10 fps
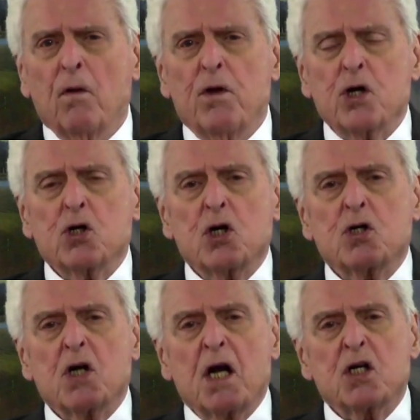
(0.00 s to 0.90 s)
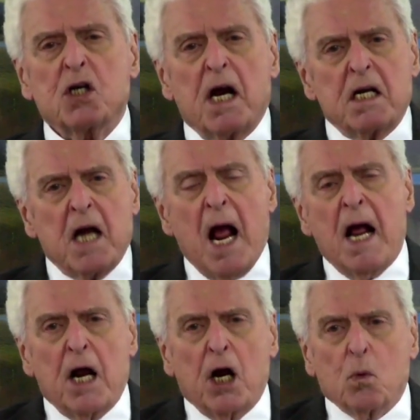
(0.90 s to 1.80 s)
this is a
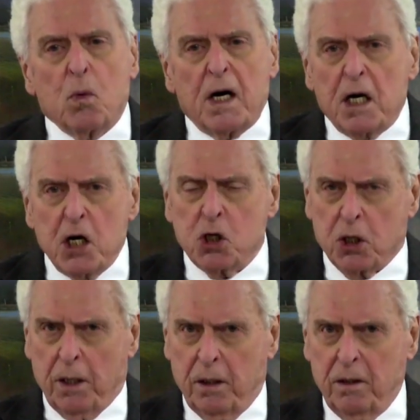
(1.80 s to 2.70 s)
satanic religion.